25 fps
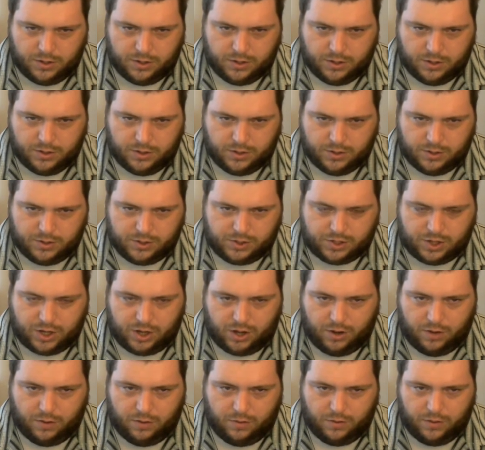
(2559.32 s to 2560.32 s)

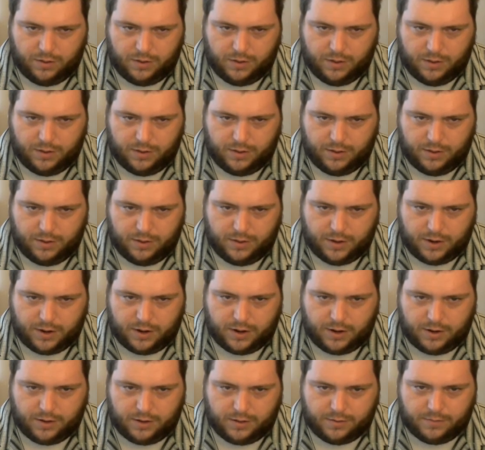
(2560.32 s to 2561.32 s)
So there
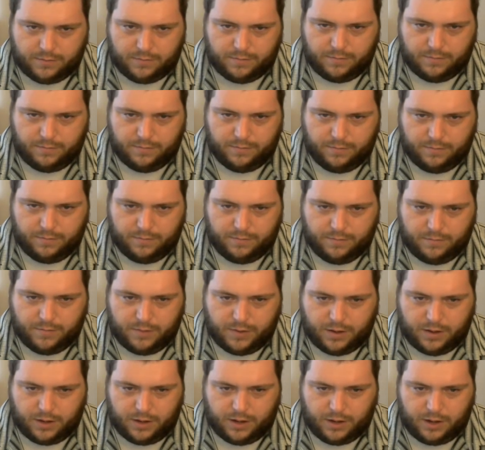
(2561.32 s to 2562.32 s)
are a
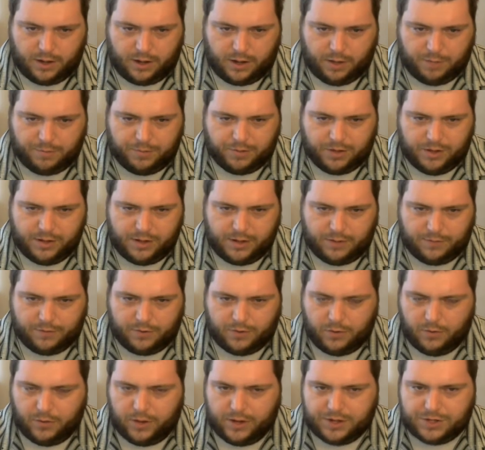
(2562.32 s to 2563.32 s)
couple of
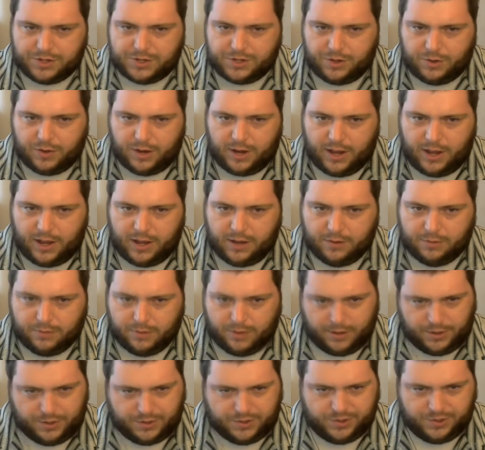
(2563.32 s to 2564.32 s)
different ways you can handle
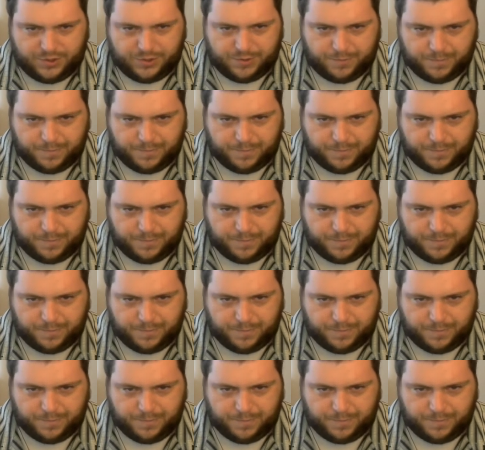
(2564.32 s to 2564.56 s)
this.